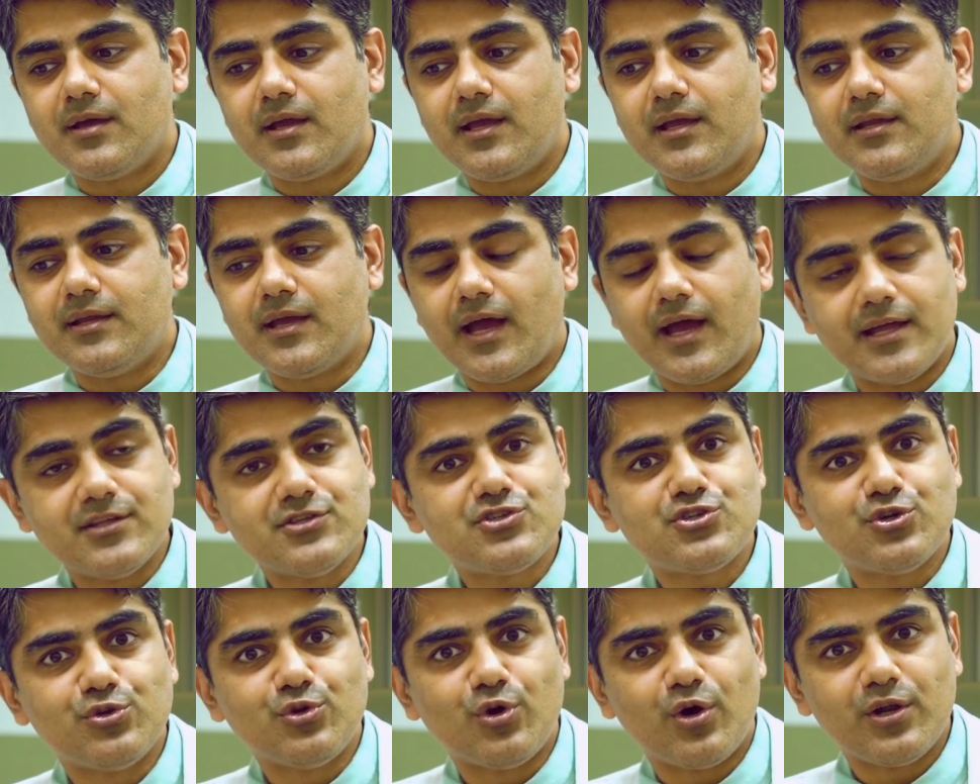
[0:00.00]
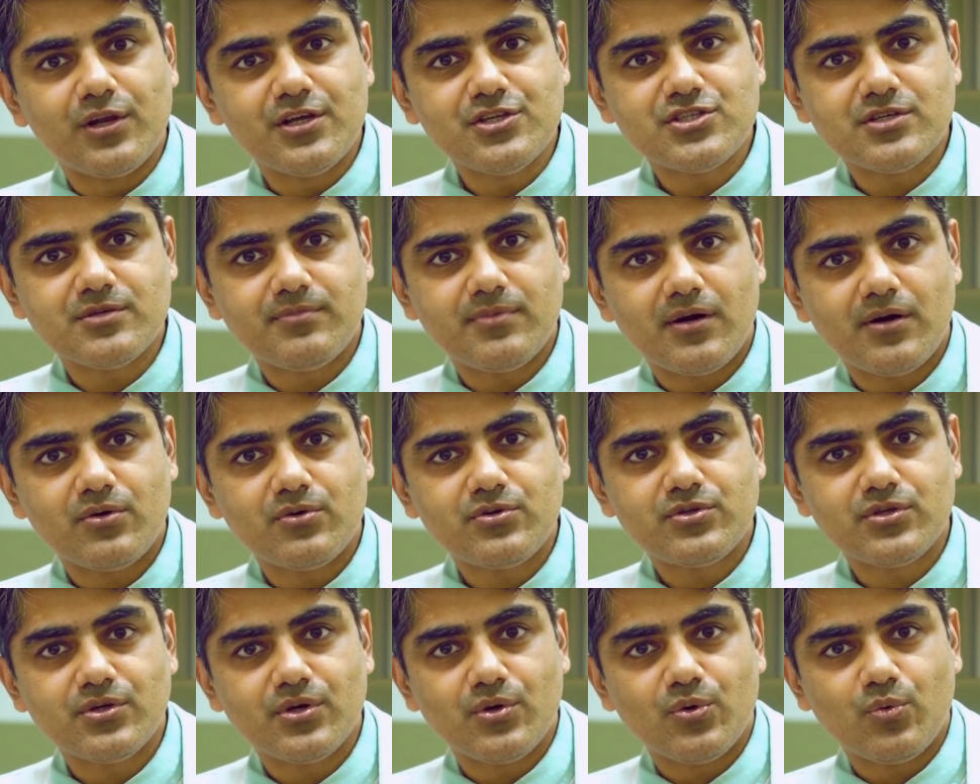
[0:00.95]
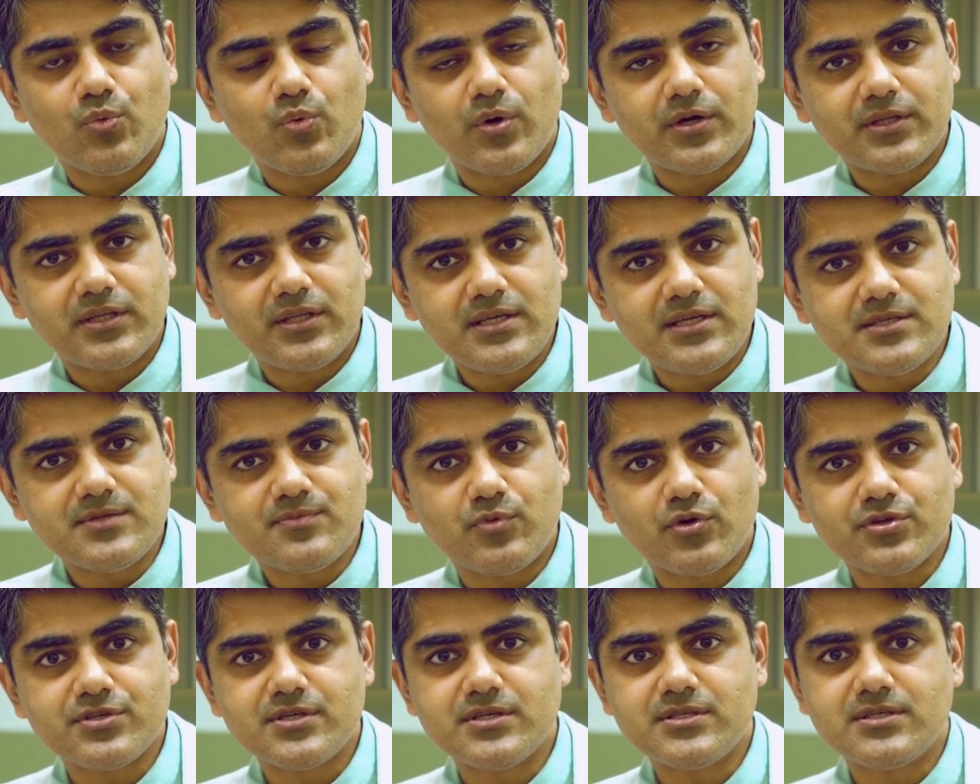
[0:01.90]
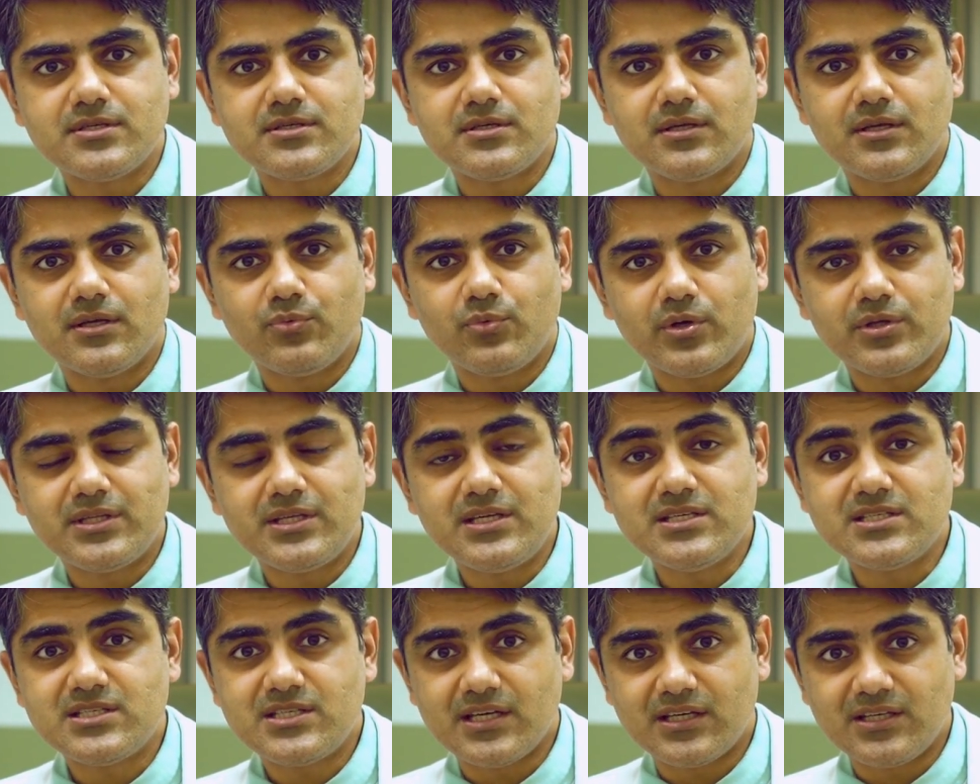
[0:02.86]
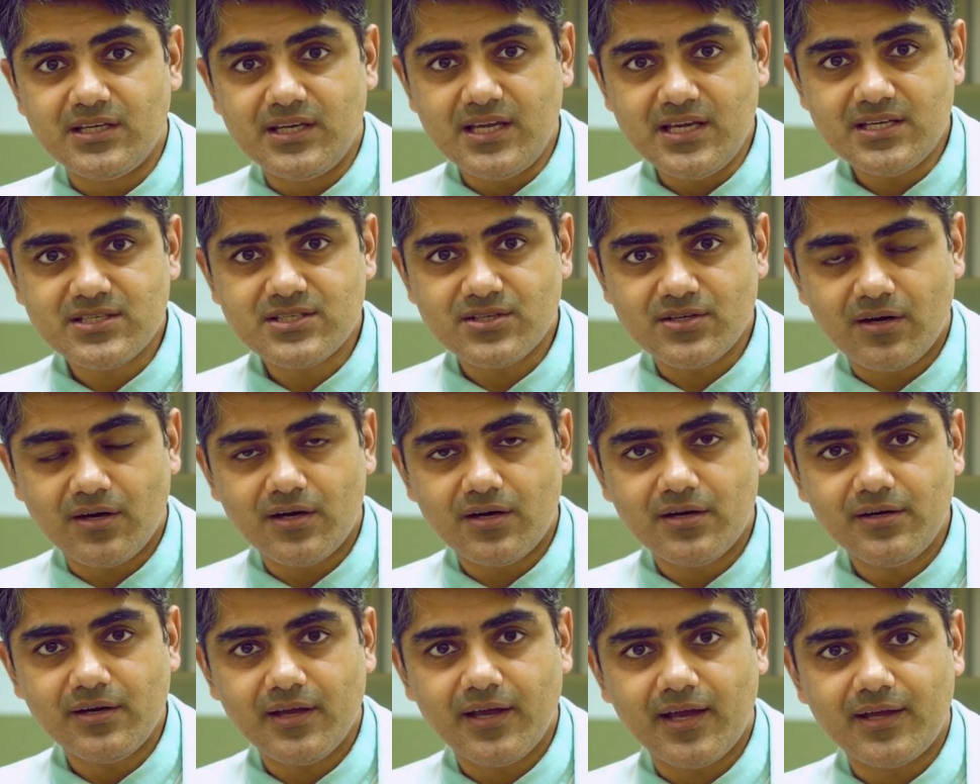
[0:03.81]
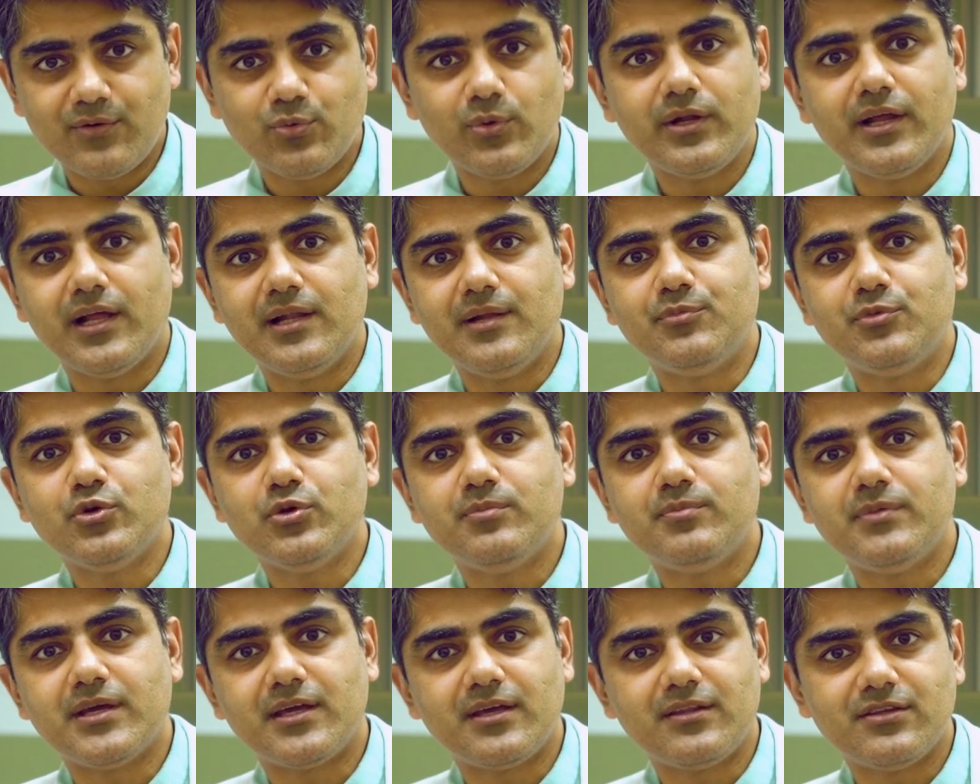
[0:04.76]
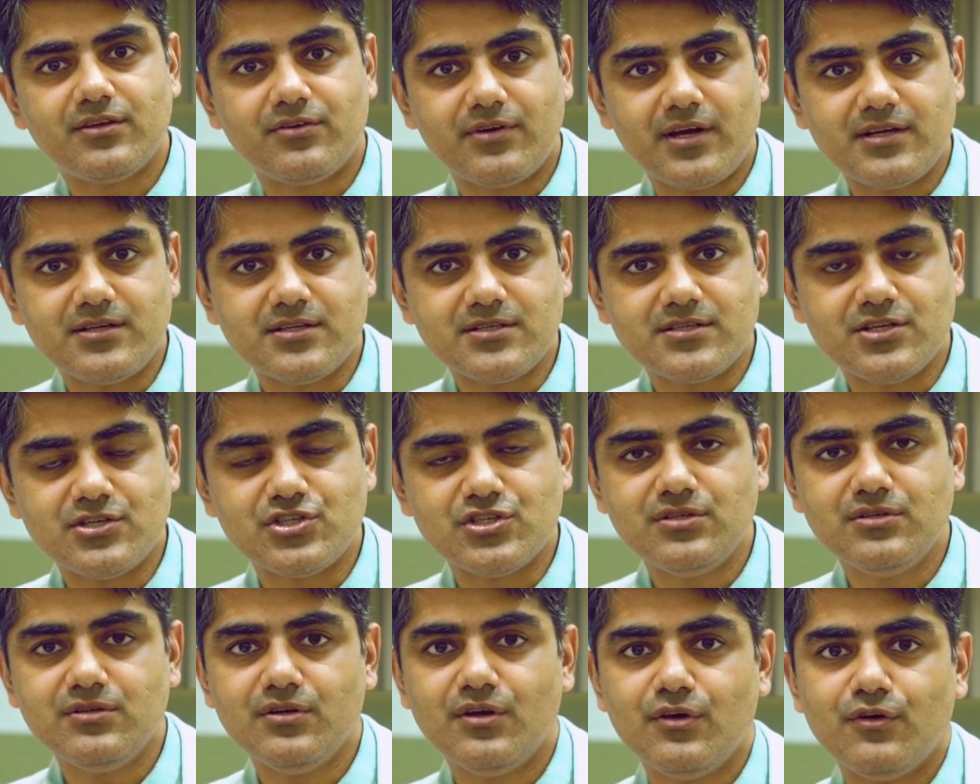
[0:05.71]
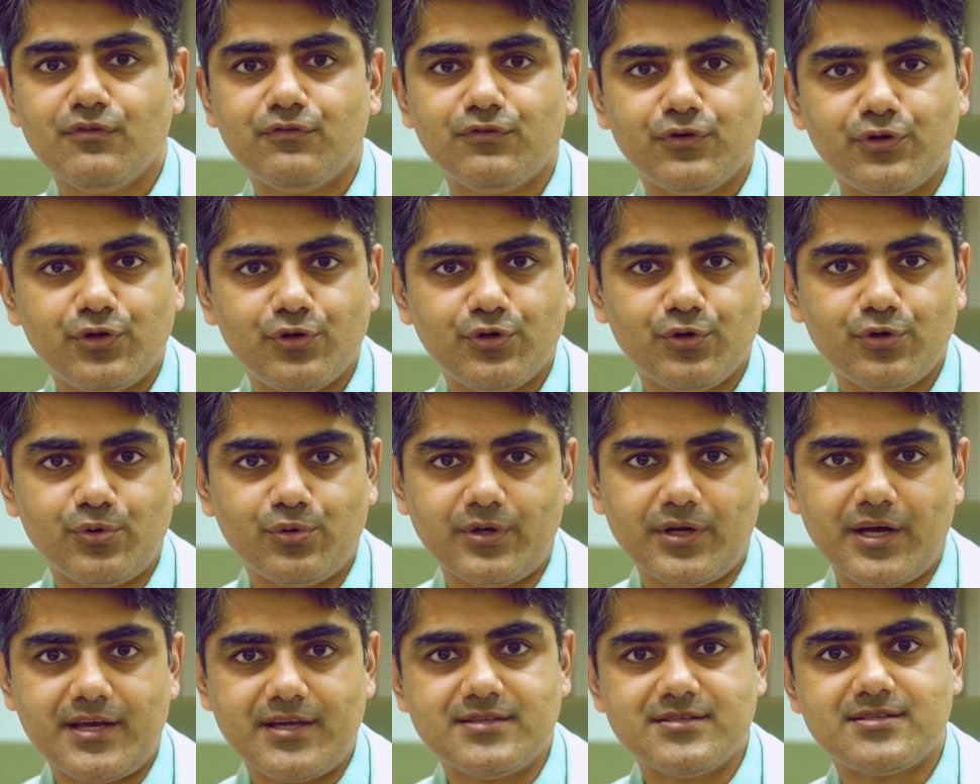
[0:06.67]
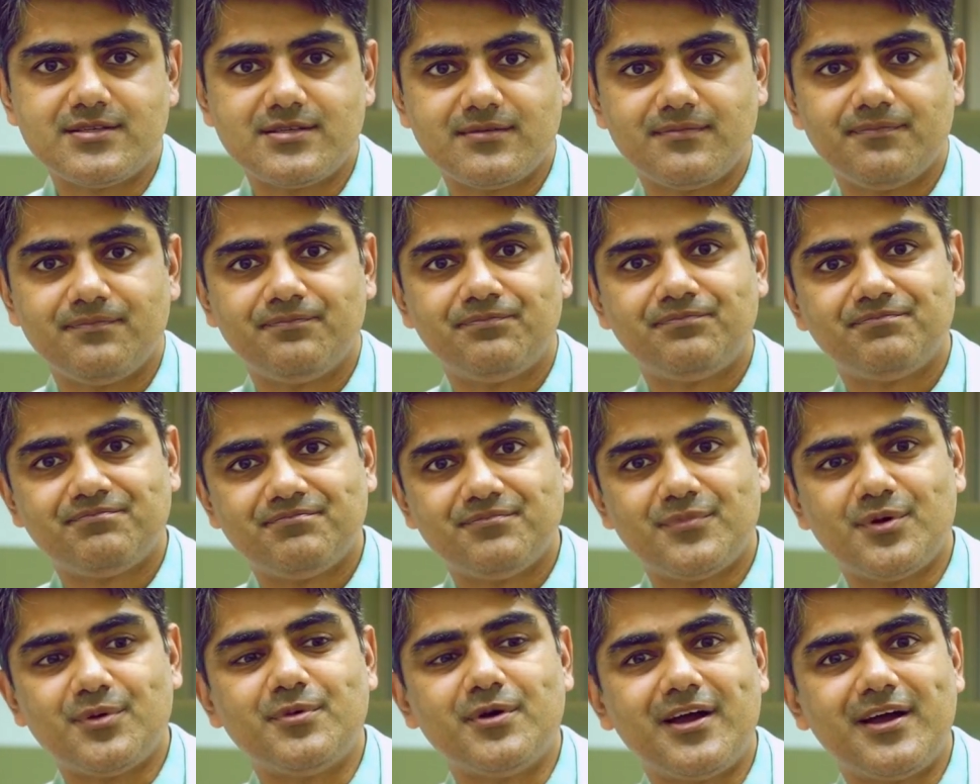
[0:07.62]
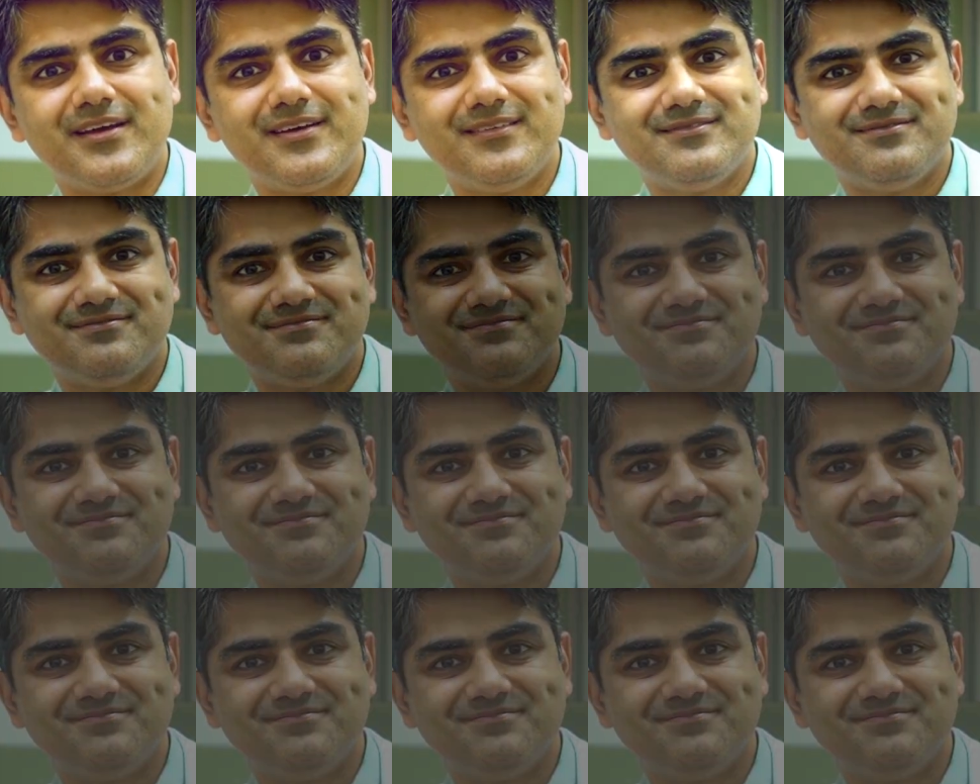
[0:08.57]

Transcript: enhanced your knowledge about what these processes, what these techniques are, and will help you in making the right decision for your own eyes. Bye-bye.